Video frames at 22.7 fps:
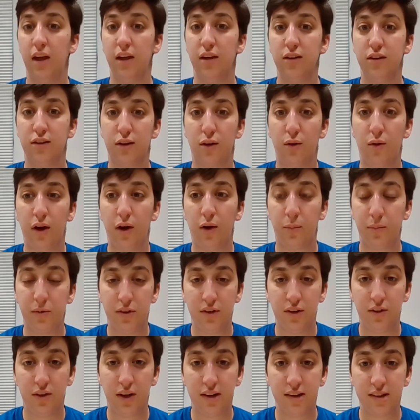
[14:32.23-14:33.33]
So I hope to
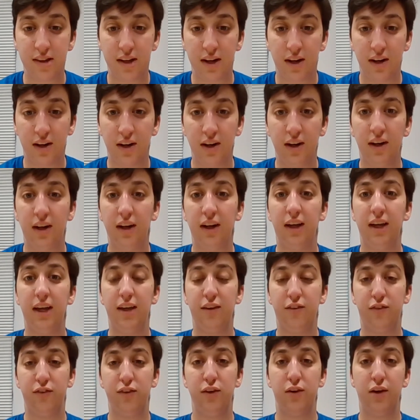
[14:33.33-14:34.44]
see you guys there.
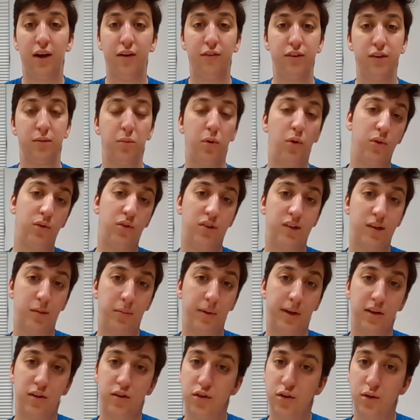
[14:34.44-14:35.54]
If you have some older
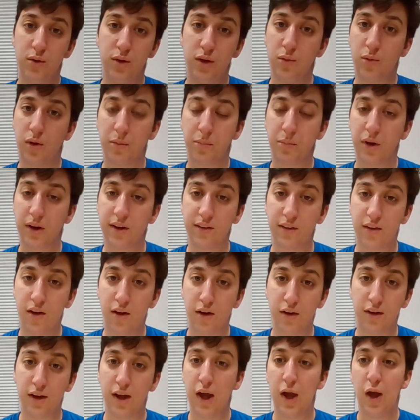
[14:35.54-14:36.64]
siblings too you want to bring
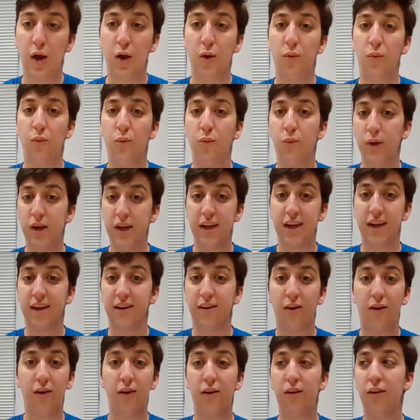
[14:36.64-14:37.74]
along, we can
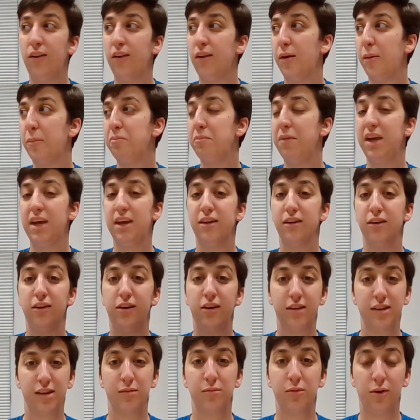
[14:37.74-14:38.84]
all make
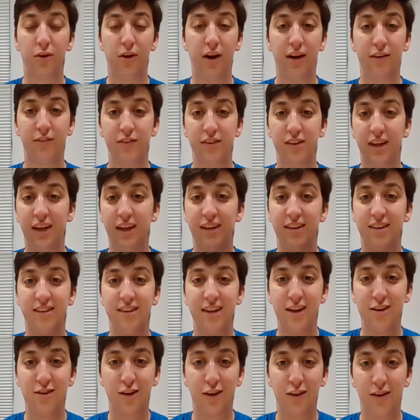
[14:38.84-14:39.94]
awesome crafts and
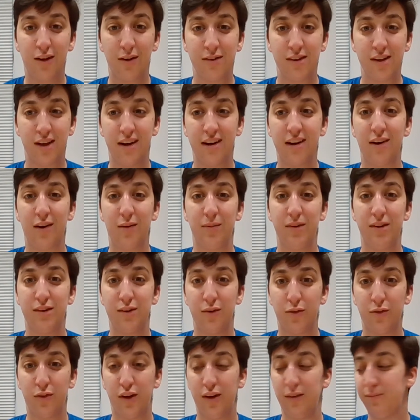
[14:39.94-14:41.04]
see each other outside, and it'll be so
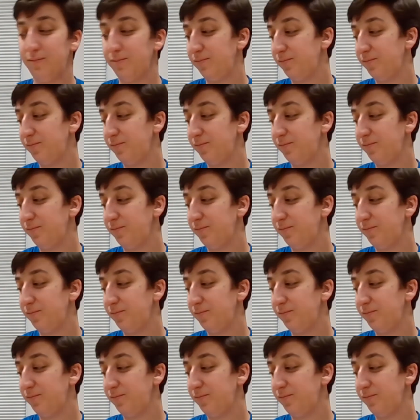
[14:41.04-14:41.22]
fun.